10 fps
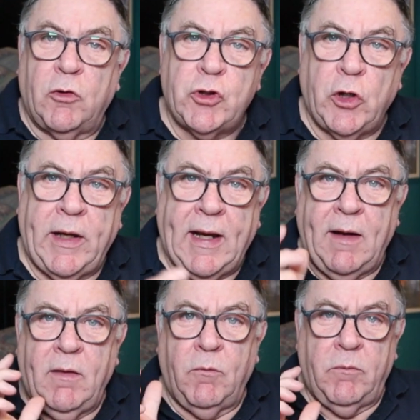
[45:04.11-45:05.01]
I'll show you
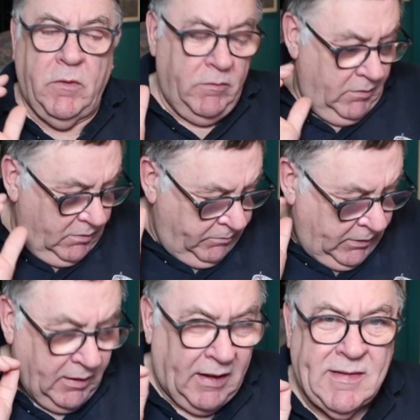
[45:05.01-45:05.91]
that.
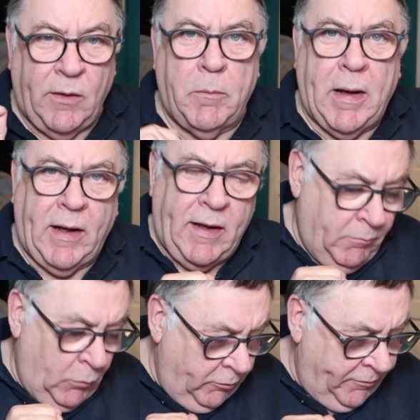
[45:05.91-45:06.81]
But like I said, we might
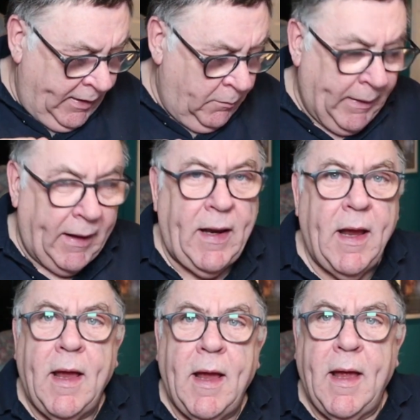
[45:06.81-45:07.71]
get more feedback.
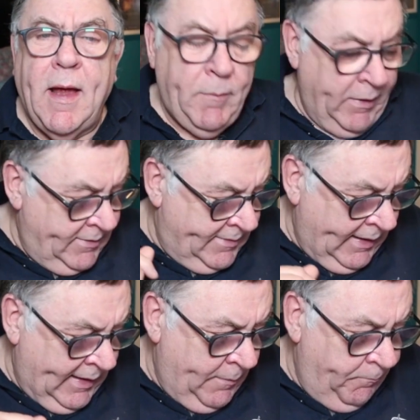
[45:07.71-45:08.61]
But
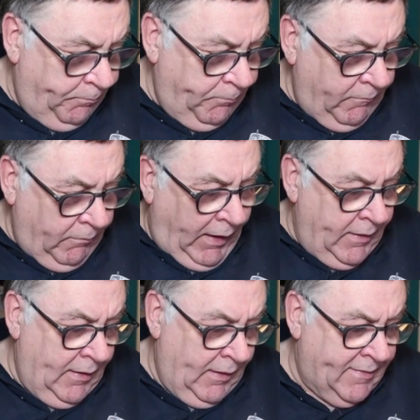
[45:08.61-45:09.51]
like
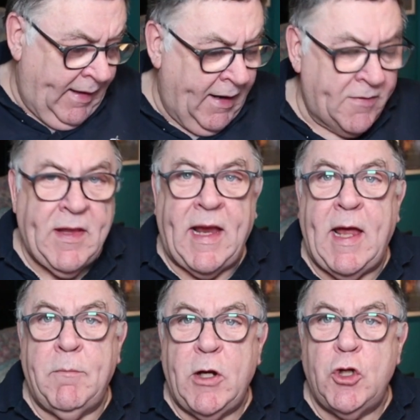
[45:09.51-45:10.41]
I said, that's the
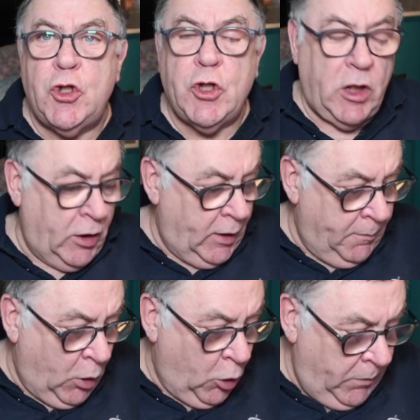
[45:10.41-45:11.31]
image at the
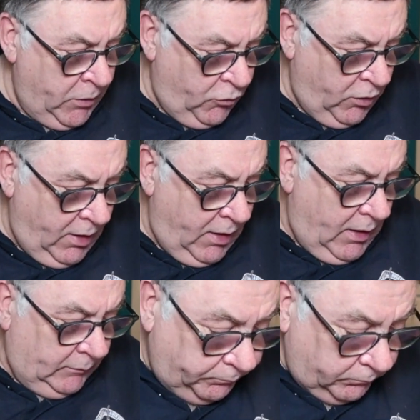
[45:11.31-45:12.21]
moment.
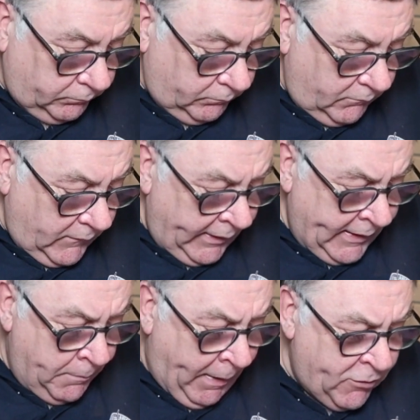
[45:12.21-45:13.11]

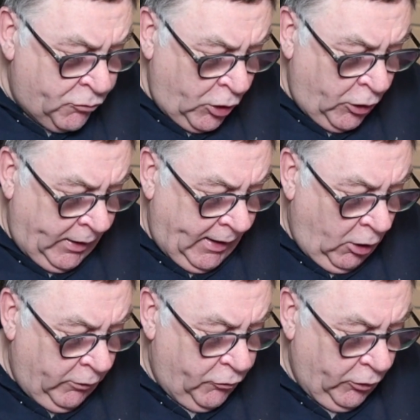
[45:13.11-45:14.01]
You're best turning it
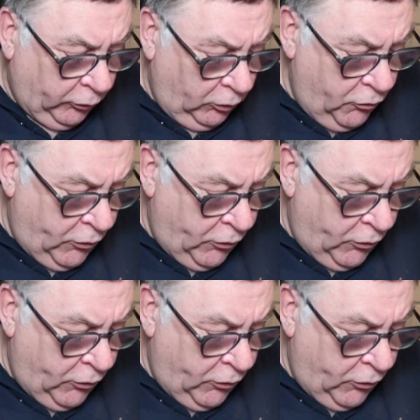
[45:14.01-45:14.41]
horizontal.